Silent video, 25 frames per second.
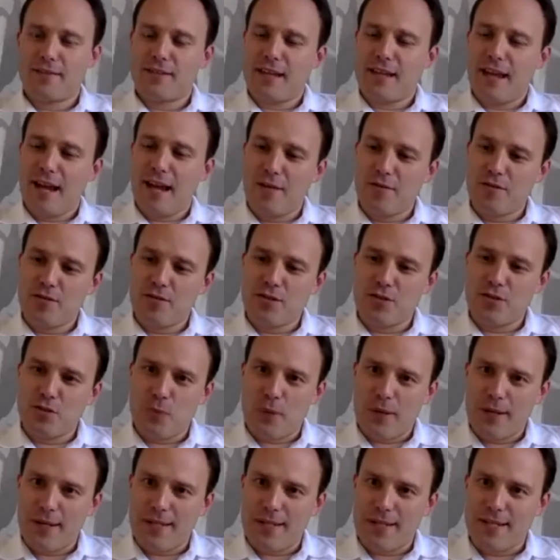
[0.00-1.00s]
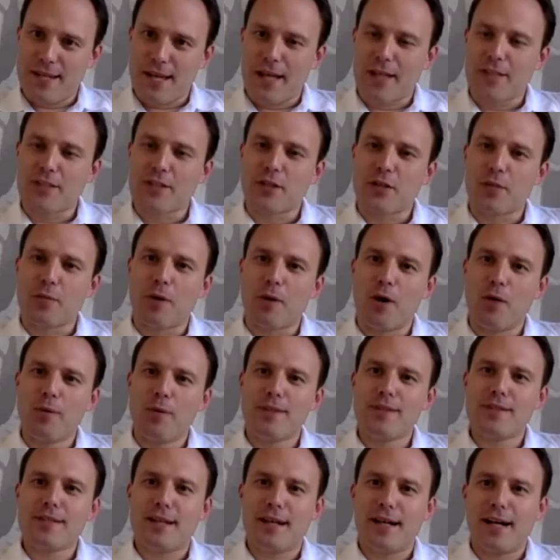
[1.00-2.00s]
count is at 26 at the
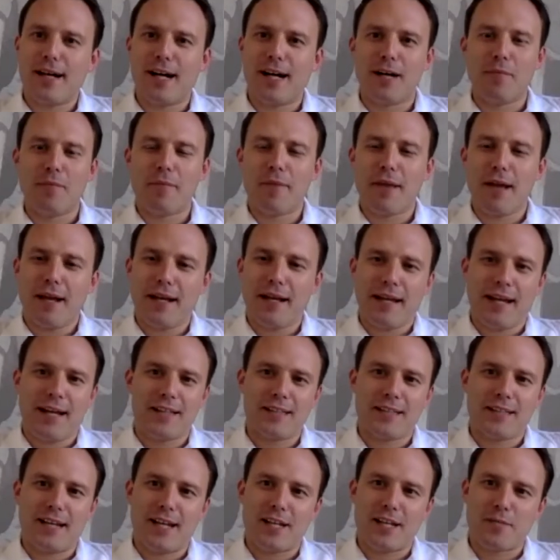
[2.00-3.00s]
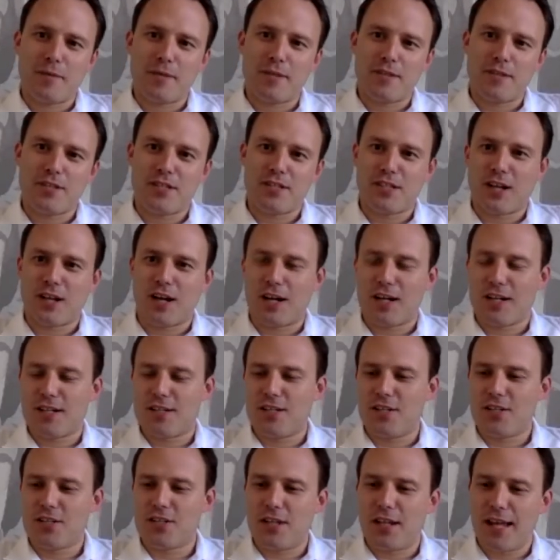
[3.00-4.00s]
moment. That counter has been stuck
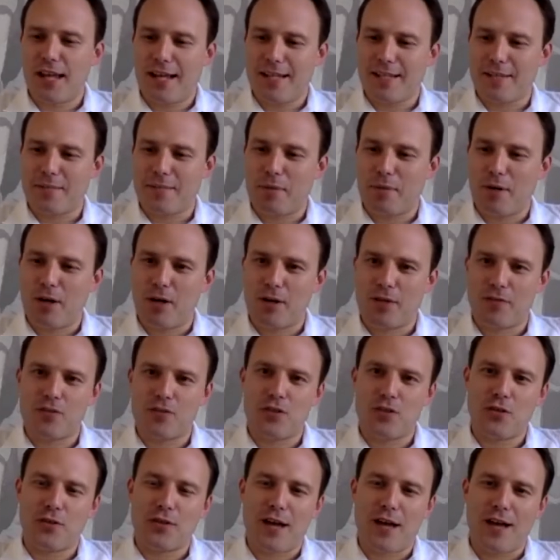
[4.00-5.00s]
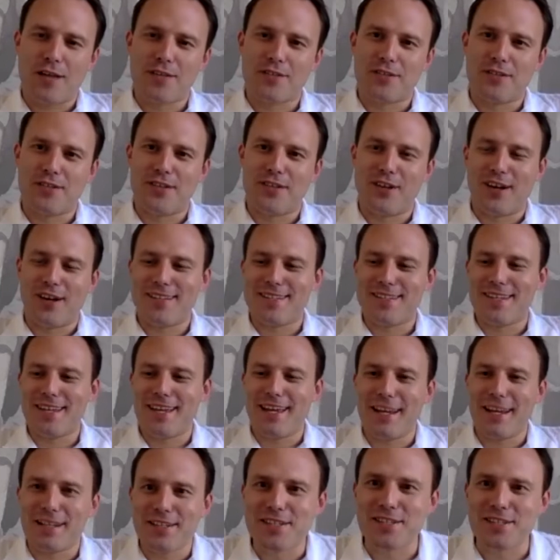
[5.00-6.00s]
since the latter part of
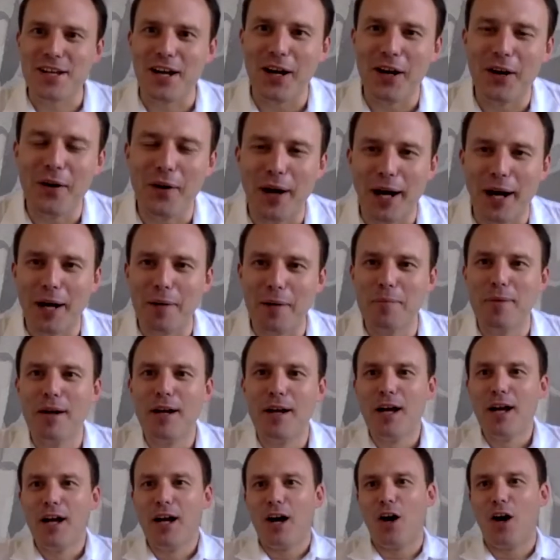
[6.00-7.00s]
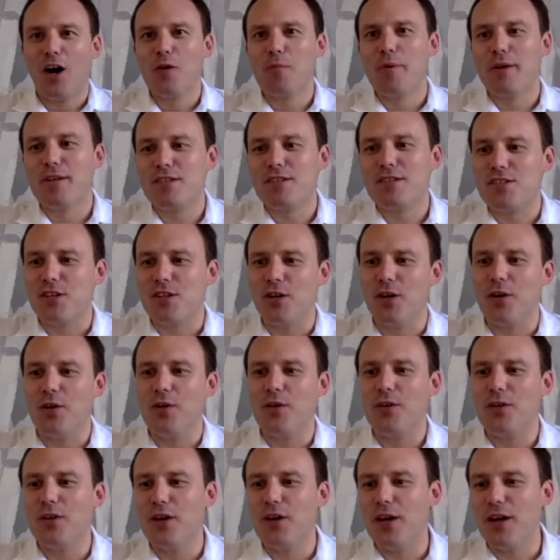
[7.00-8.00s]
2019. So hoping
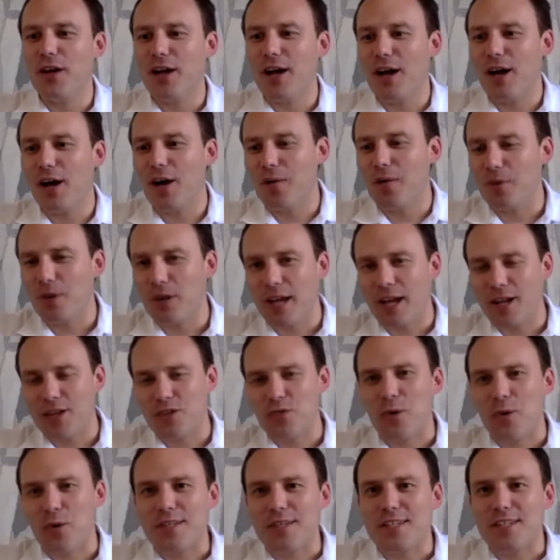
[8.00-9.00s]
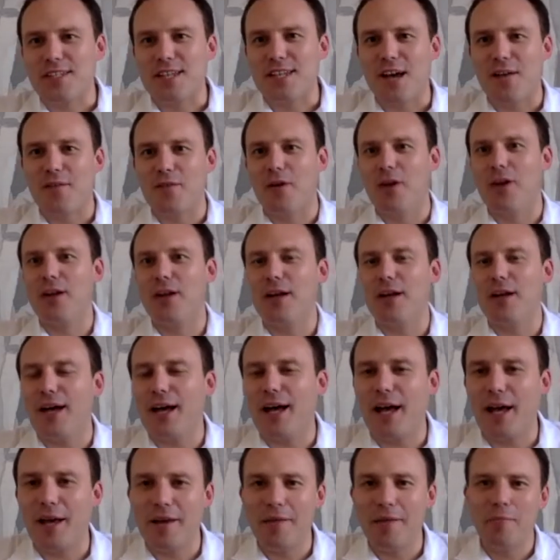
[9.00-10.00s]
soon that we'll get 27
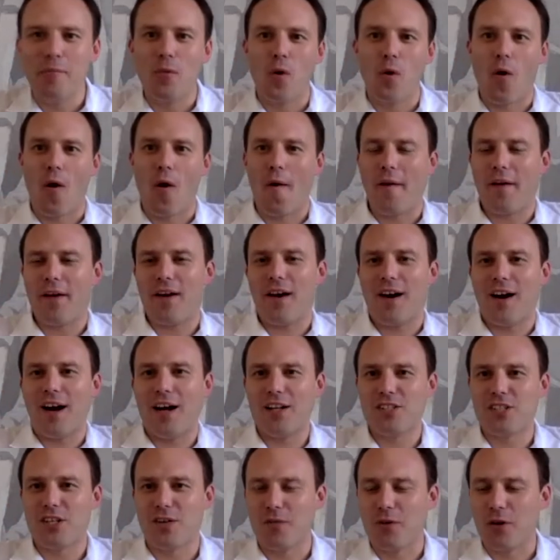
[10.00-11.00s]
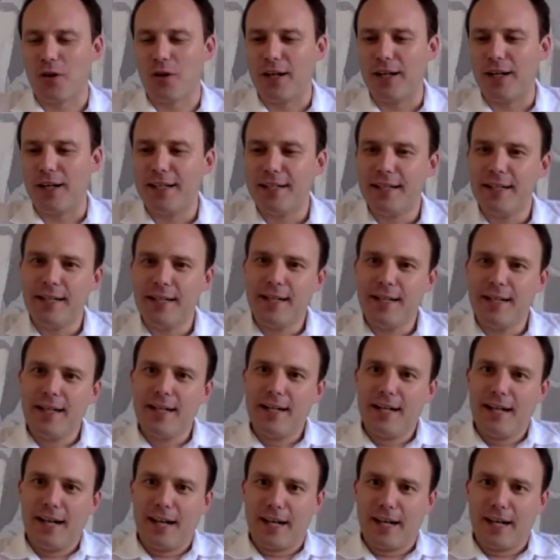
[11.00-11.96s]
and more on the cards. I've got a